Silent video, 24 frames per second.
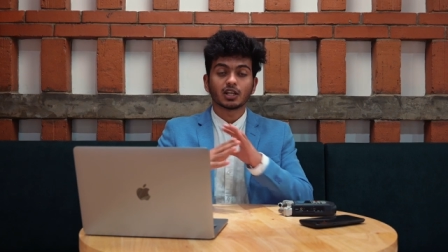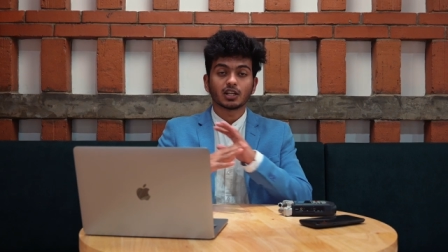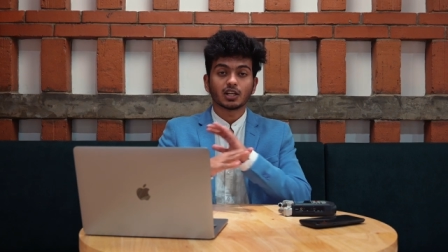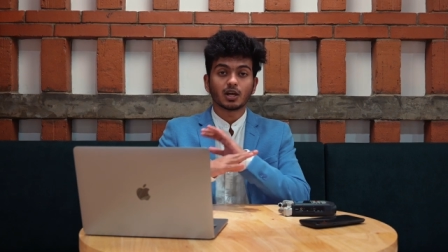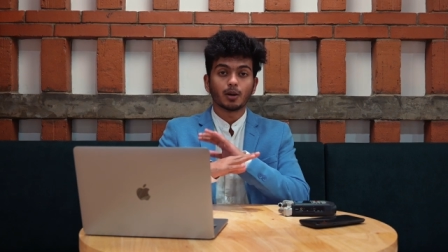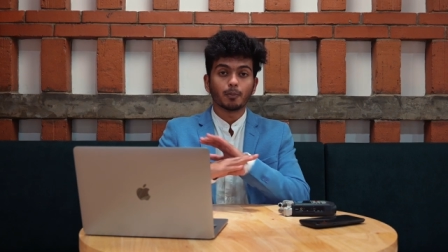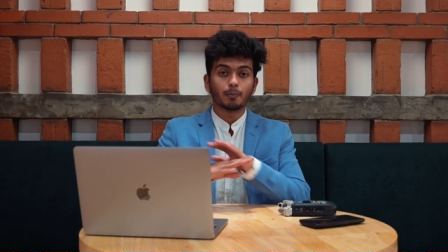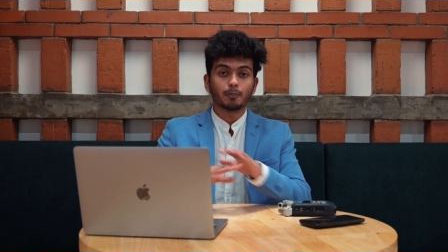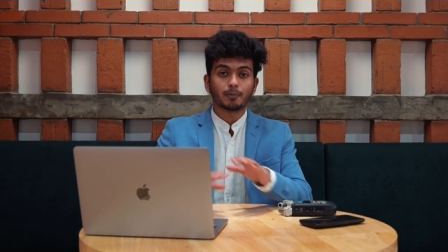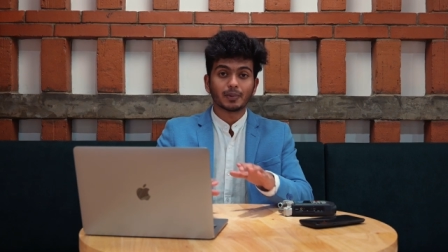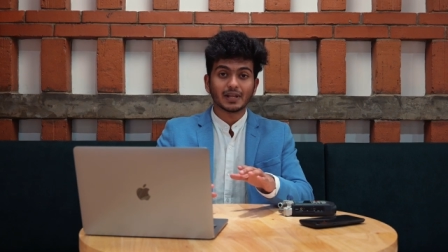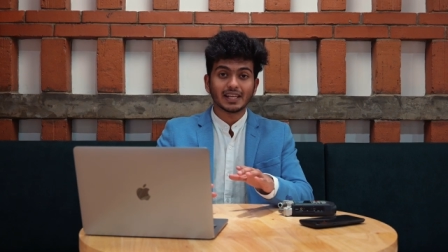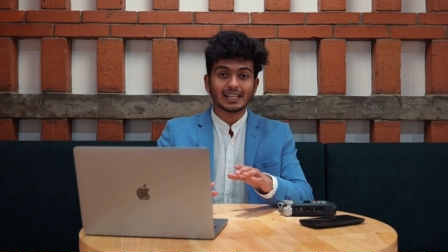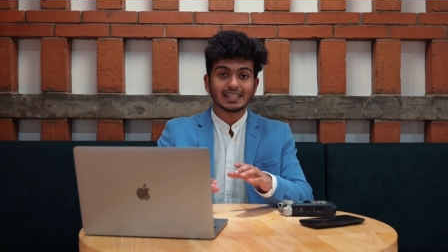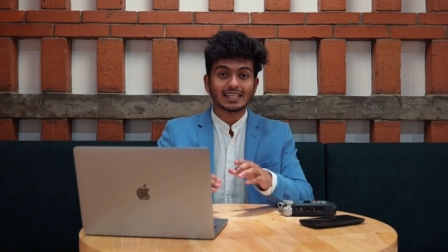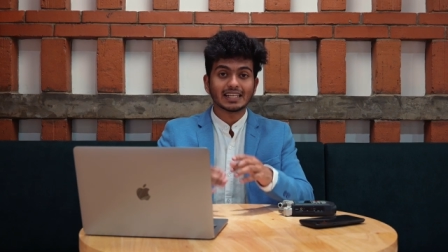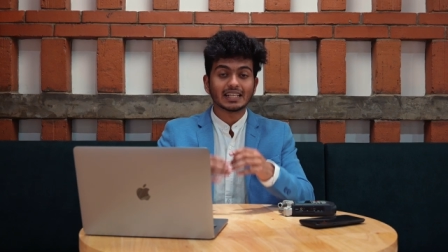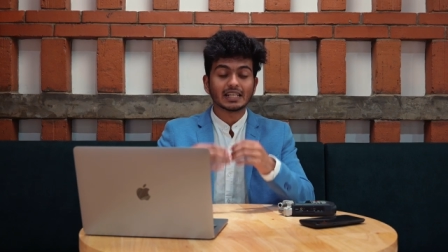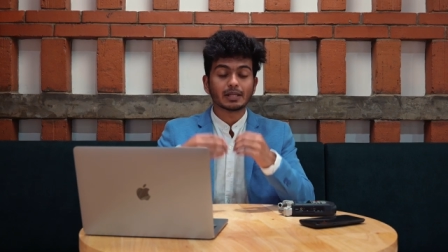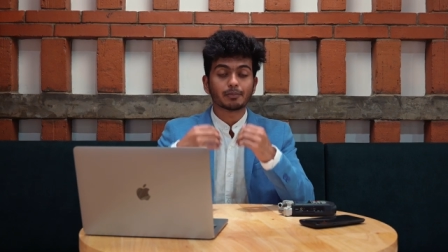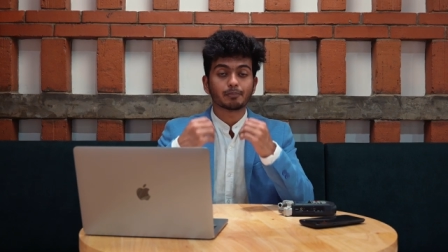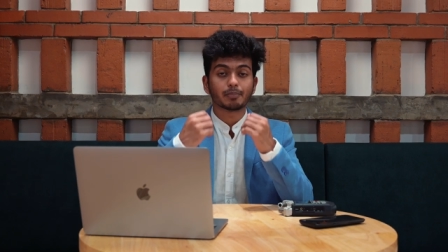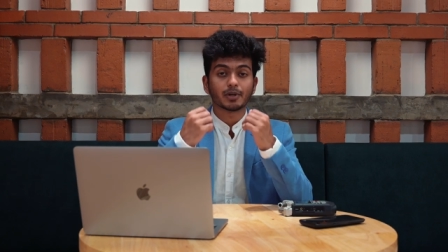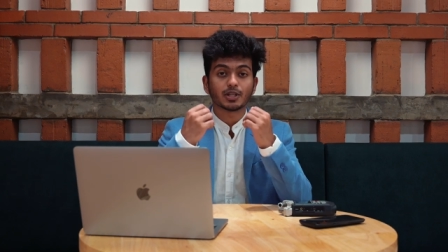
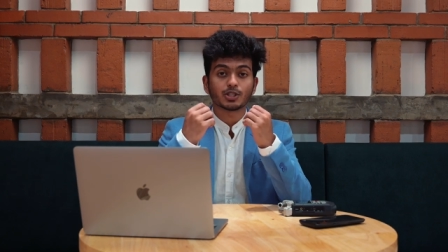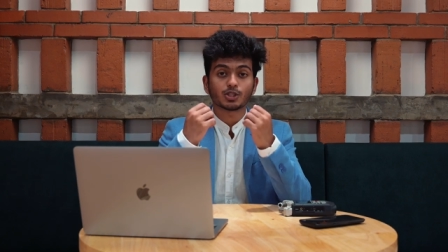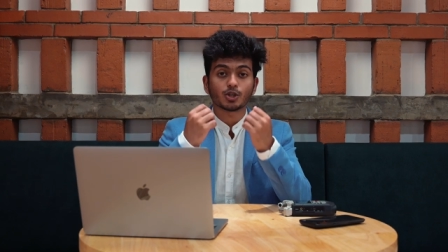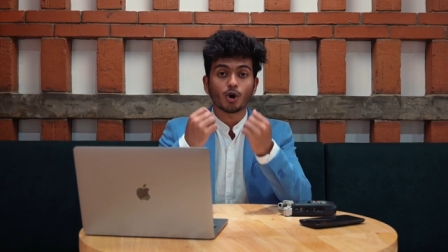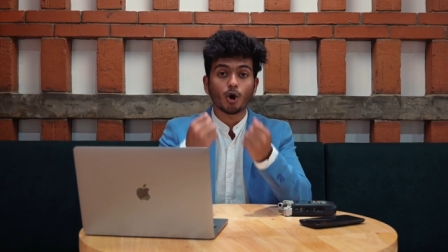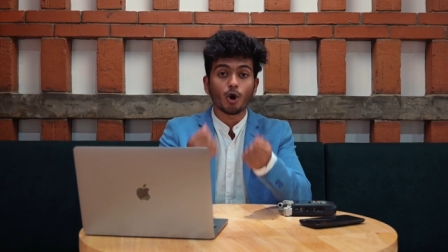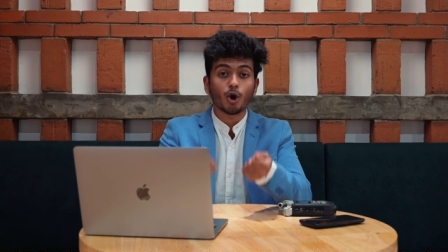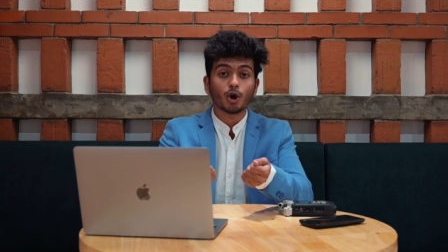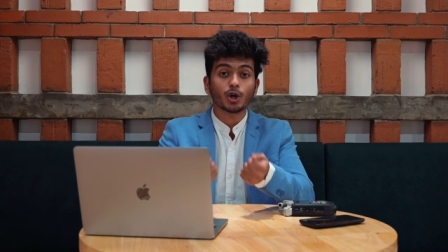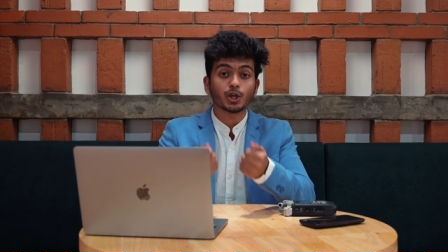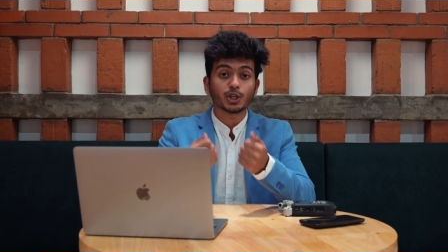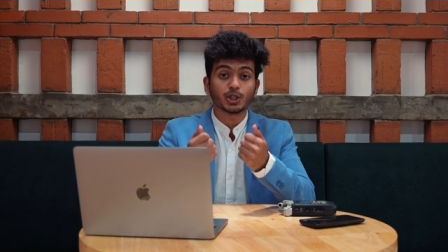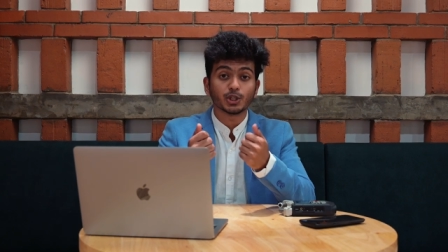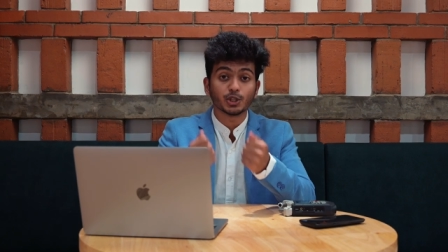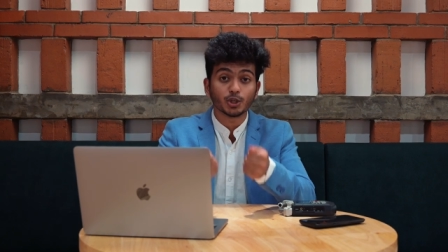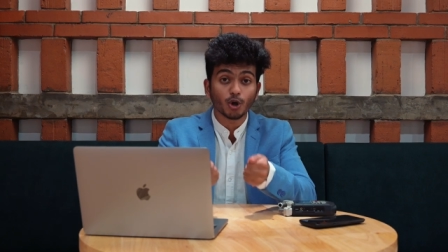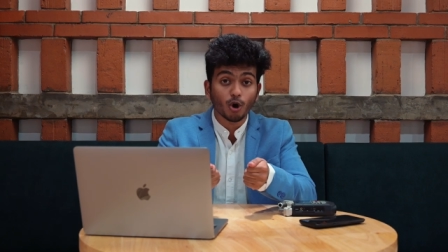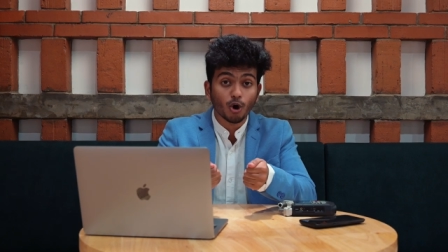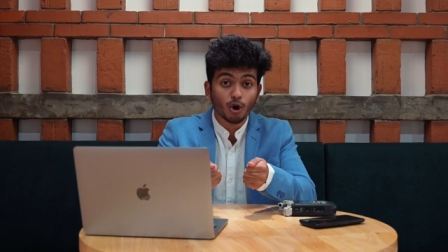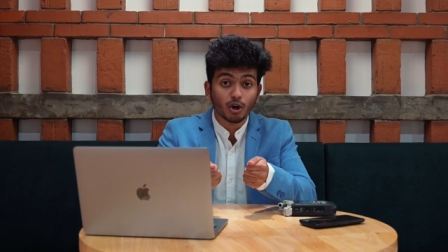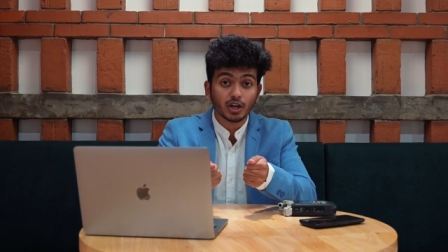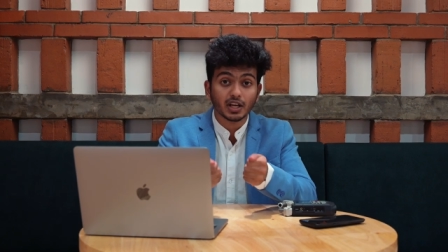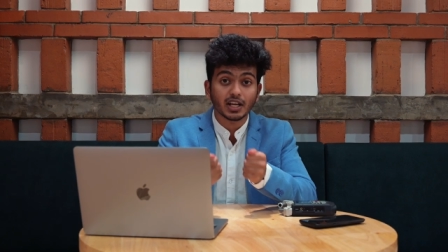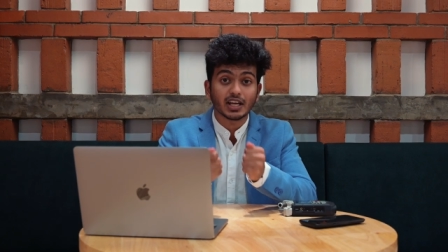completely depends on
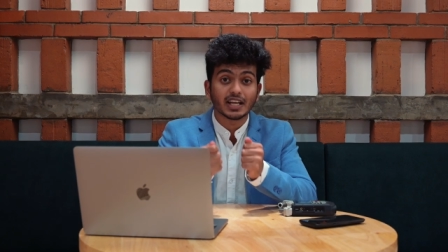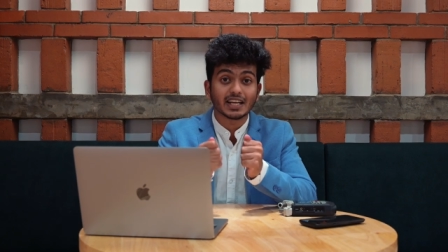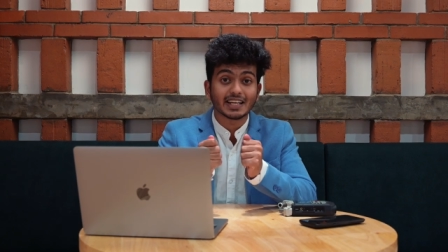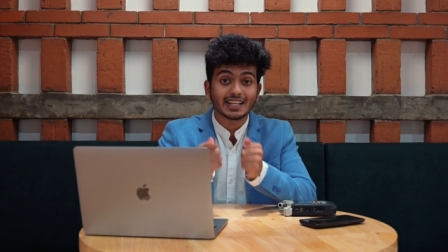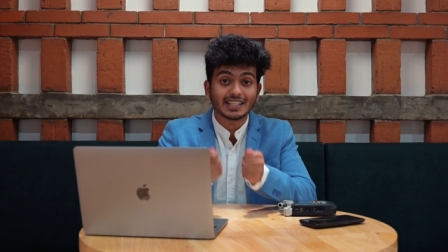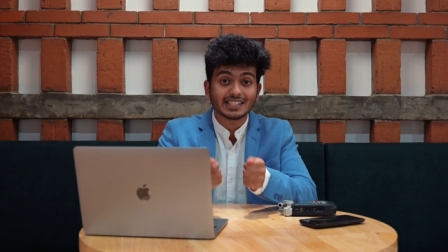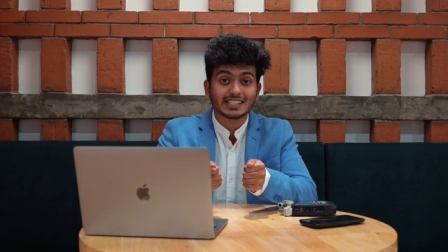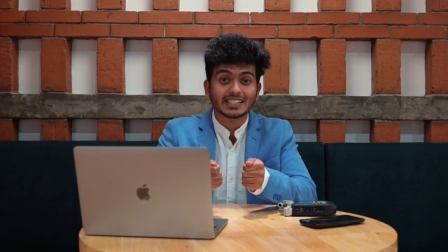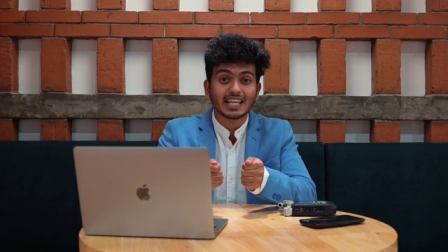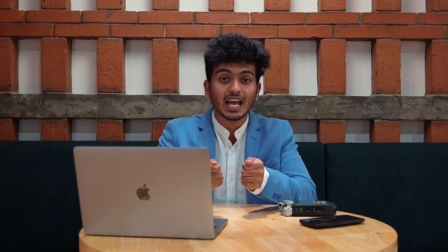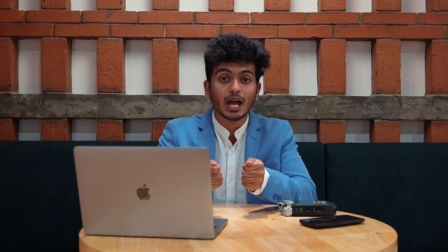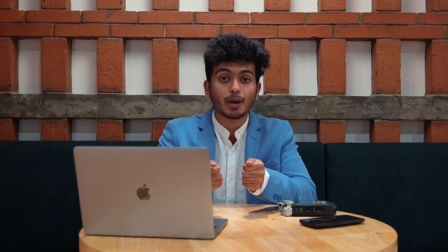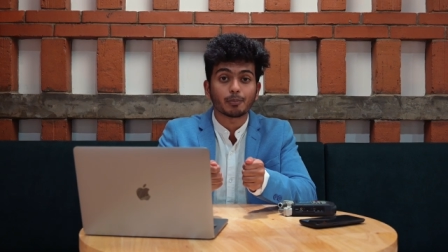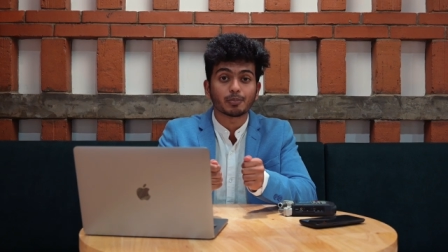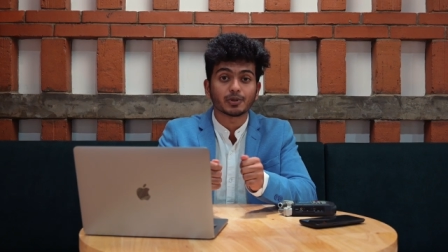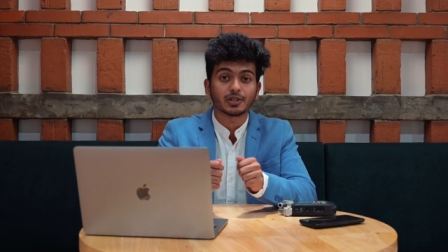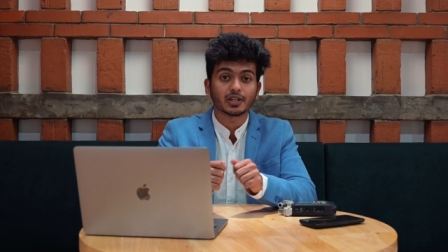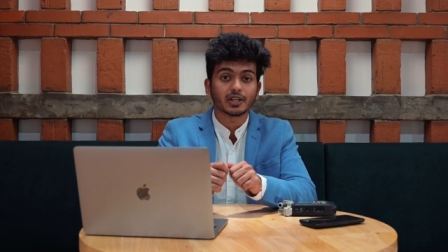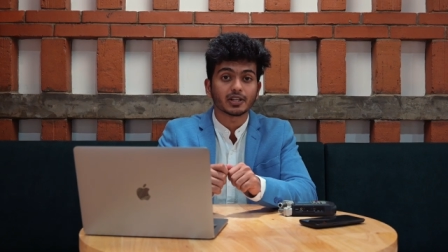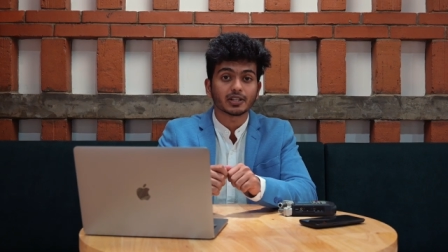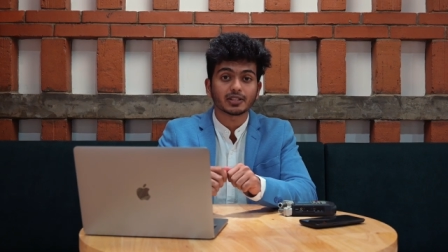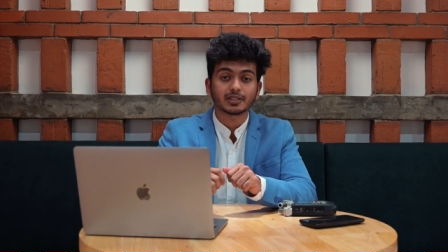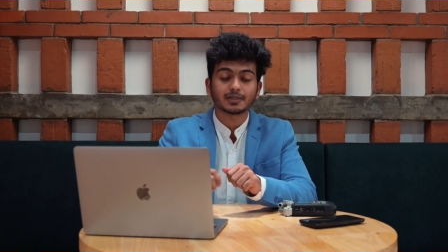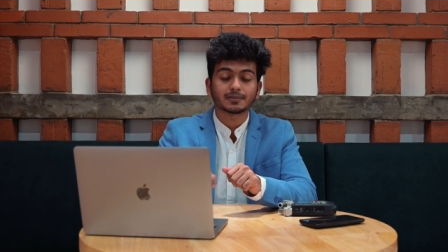your risk
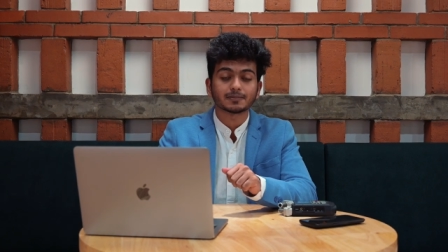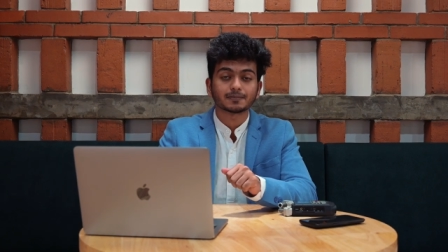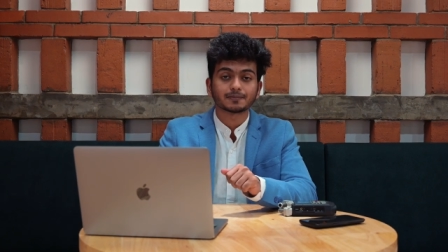appetite.